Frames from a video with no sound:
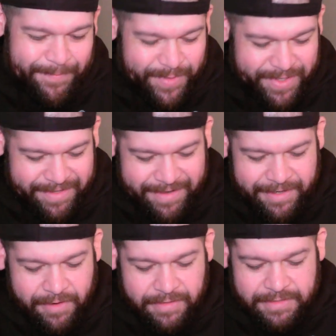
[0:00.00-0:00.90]
But I
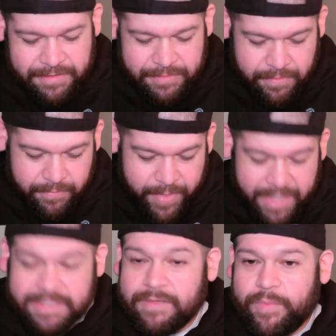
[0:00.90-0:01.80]
knew I was going to circle
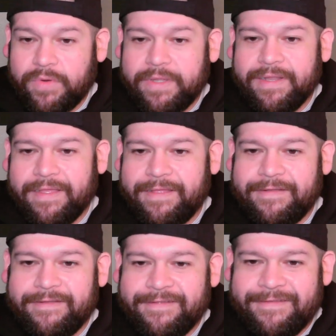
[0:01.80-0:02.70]
back some point, and